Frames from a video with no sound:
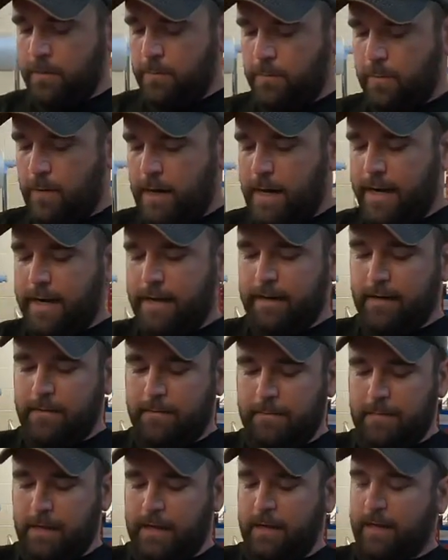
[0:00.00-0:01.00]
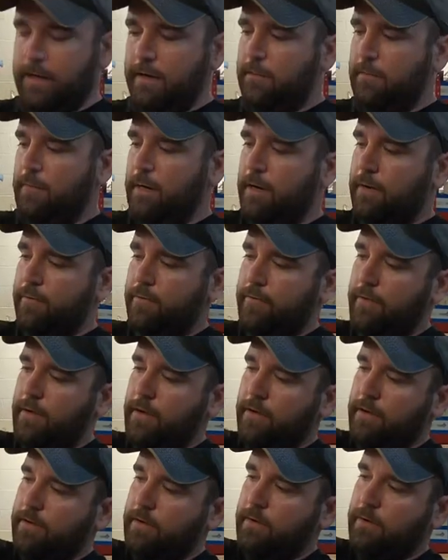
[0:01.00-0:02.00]
white Dominion
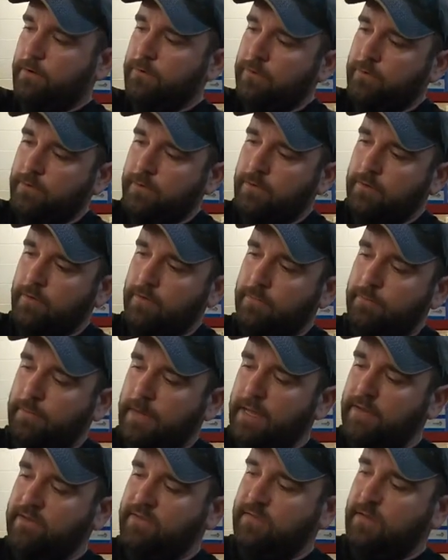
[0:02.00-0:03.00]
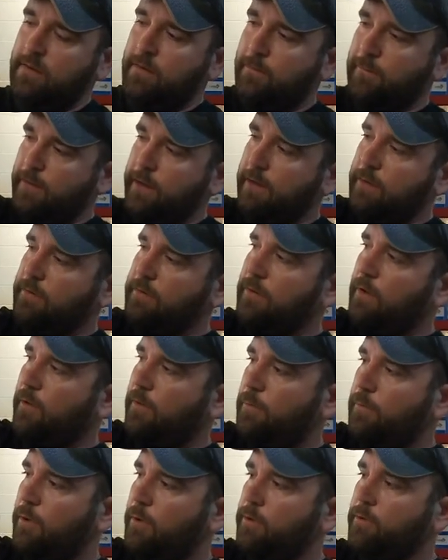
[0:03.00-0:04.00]
Marathon 2. Pace setter wheels
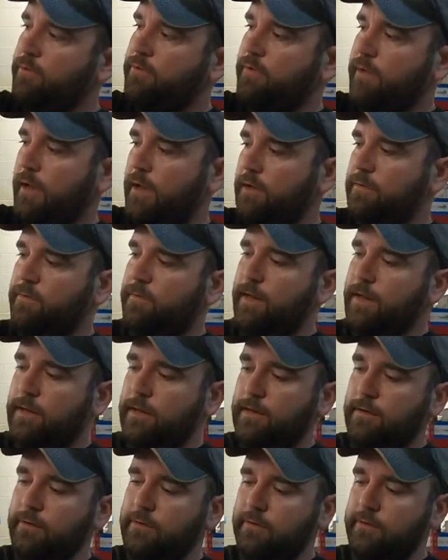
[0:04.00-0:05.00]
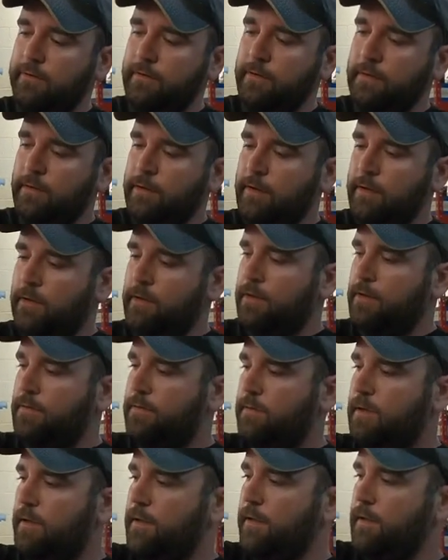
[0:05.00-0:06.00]
on them, roller skates, vintage.
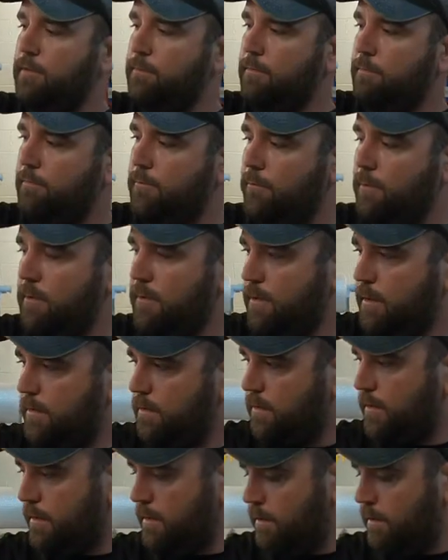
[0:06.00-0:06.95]
See them? Really good